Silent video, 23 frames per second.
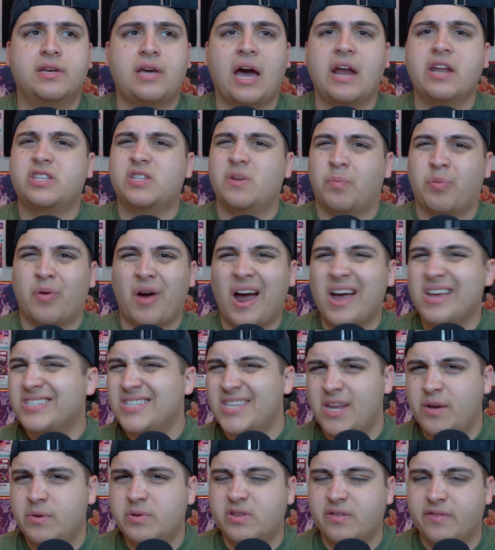kind of surprised that
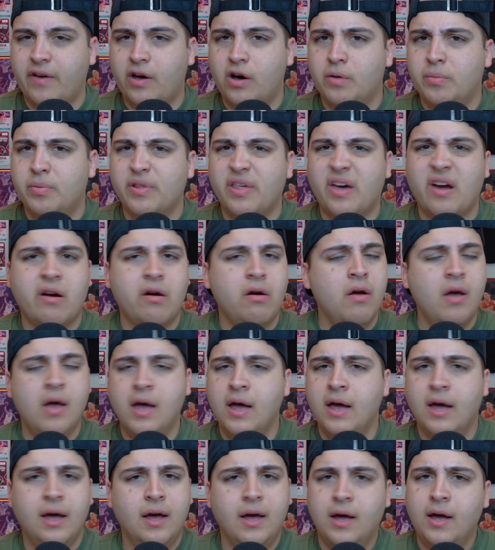he was available there.
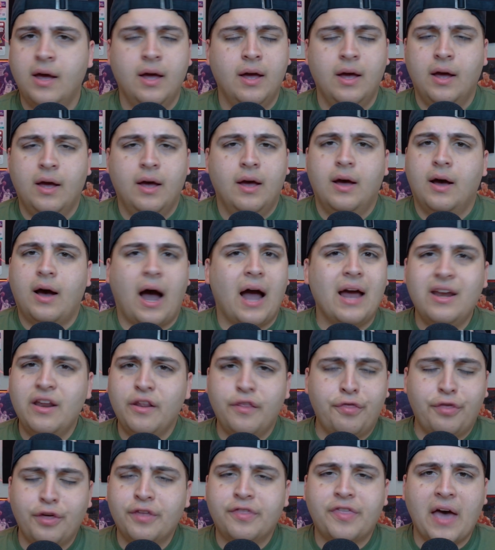I didn't
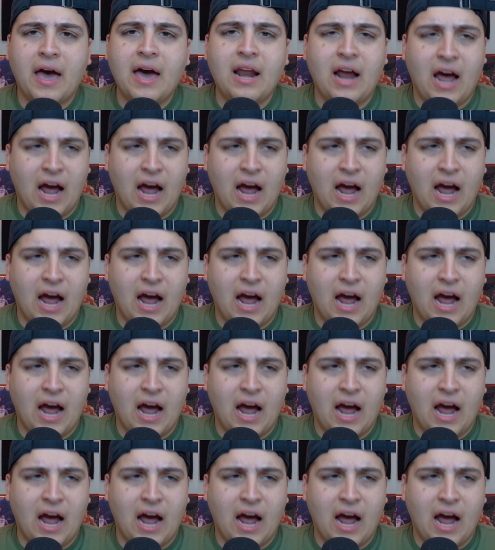think that.